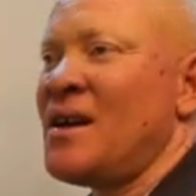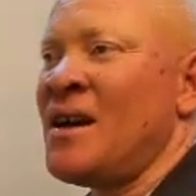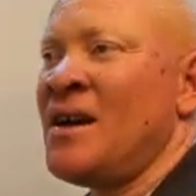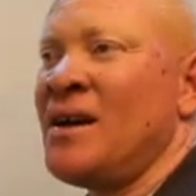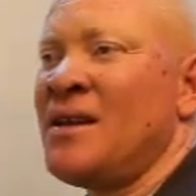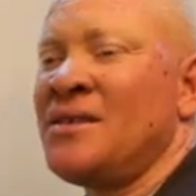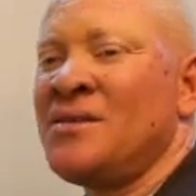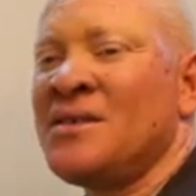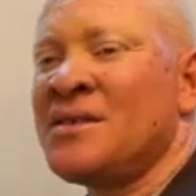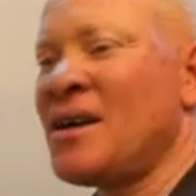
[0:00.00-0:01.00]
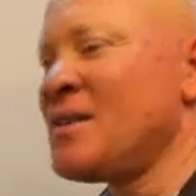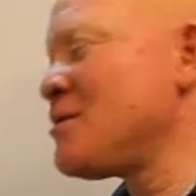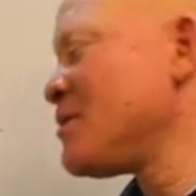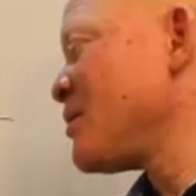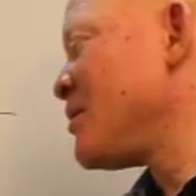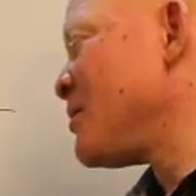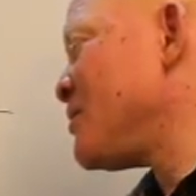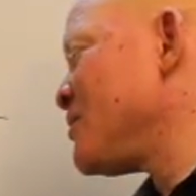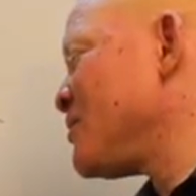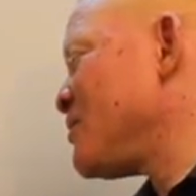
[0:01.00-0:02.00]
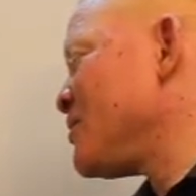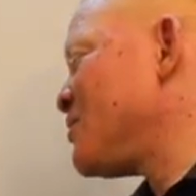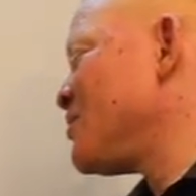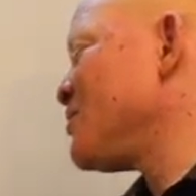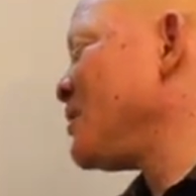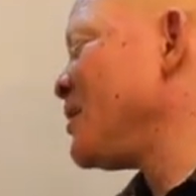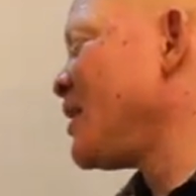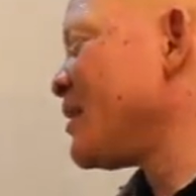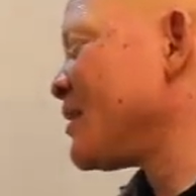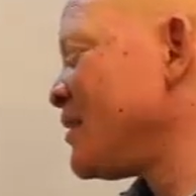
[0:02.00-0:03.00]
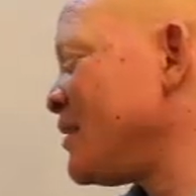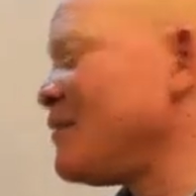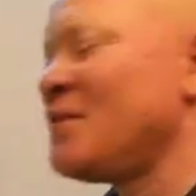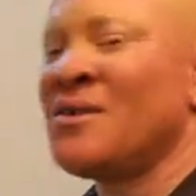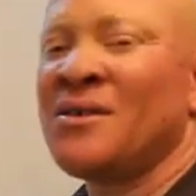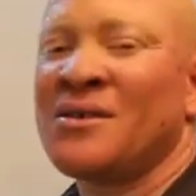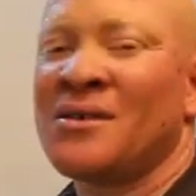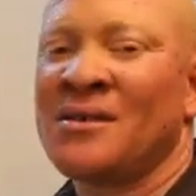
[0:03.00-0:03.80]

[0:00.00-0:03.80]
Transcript: and you decide to either leave your